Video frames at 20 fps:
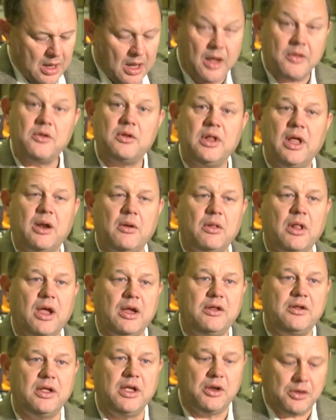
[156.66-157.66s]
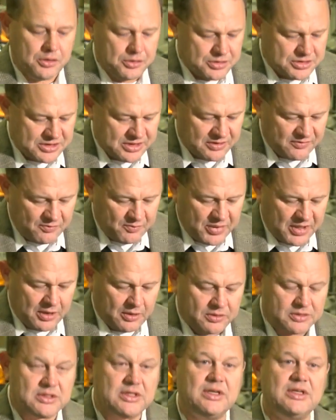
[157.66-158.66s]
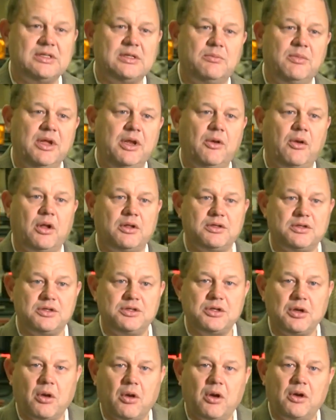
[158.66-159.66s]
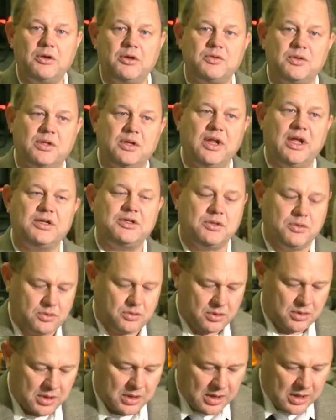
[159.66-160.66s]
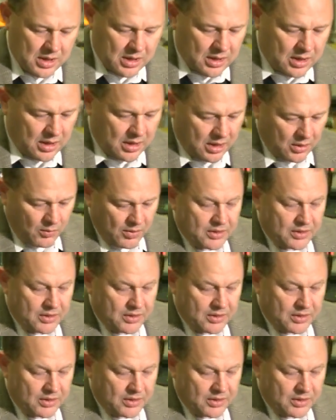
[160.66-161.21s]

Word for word: Other than that, I'd like to introduce Steve Piltz. He's the meteorologist in charge with the National uh,